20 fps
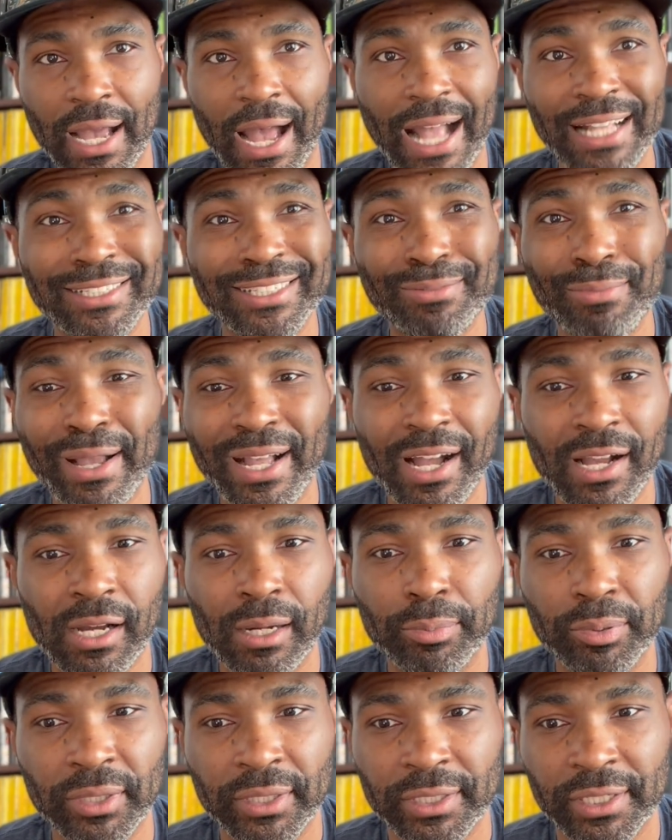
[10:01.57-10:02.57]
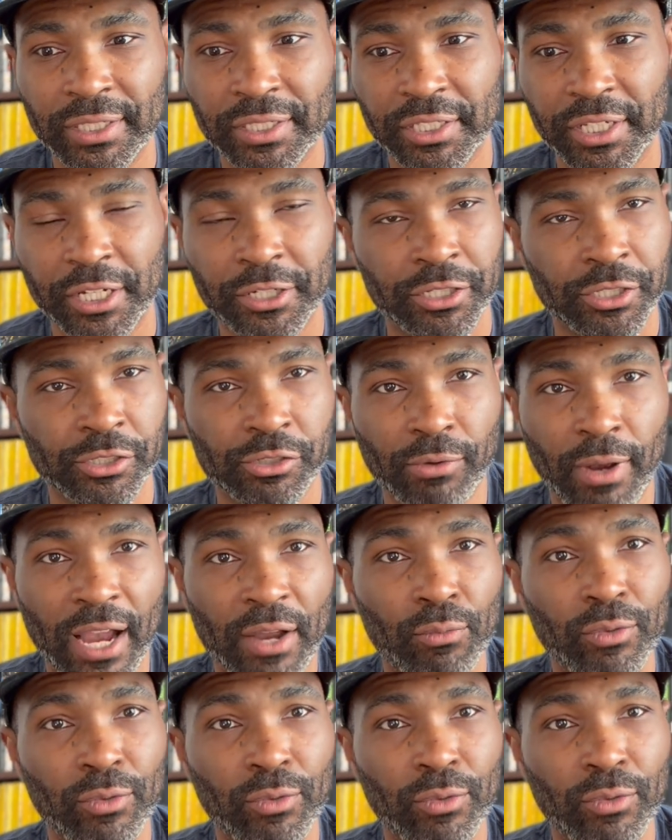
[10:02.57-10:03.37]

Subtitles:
I just make a couple of decisions, right?